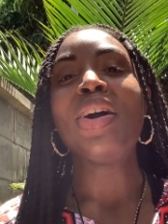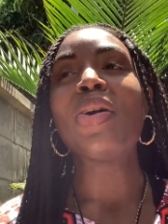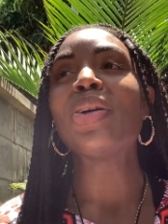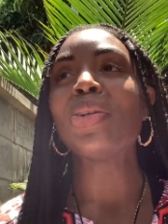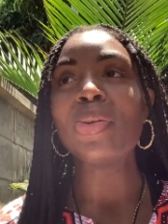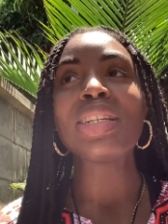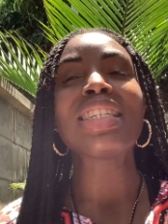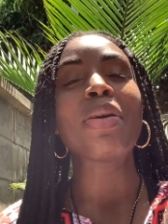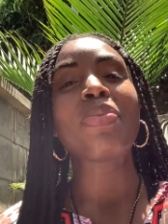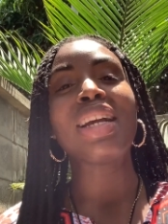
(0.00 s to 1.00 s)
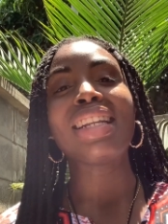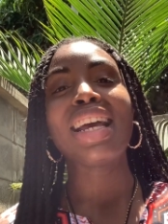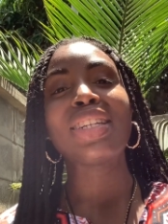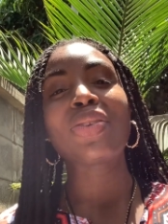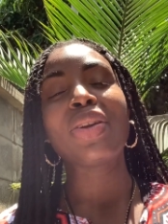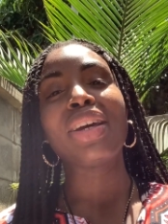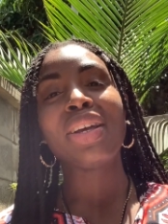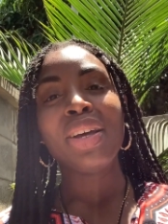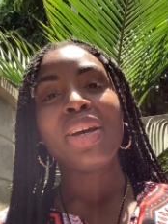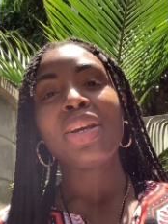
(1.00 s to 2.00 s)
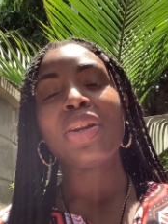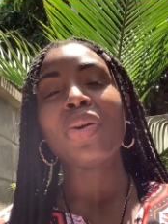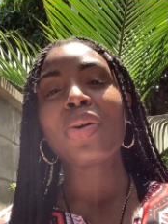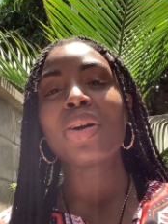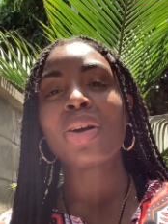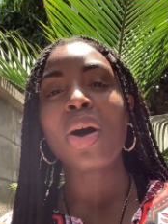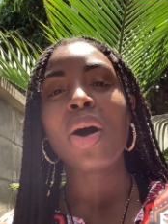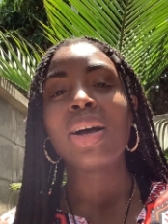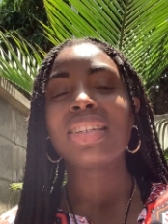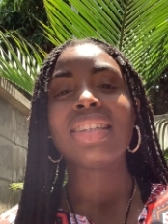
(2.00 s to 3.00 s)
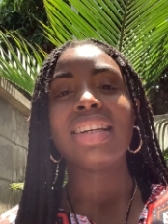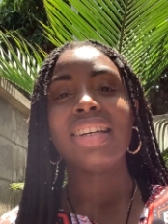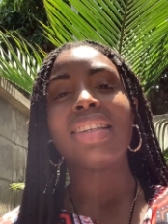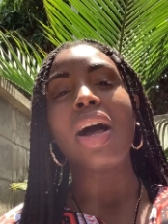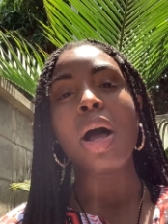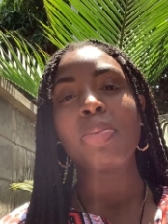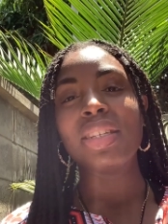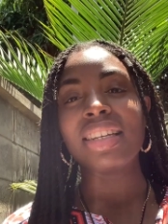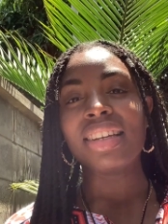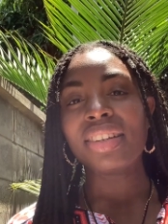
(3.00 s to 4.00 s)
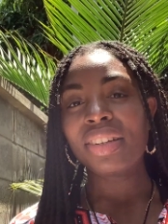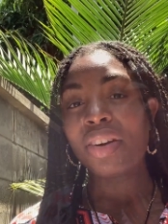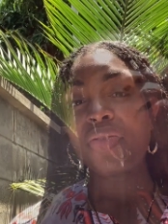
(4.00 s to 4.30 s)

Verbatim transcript: or doing something that is going to you know cause the the opposite effect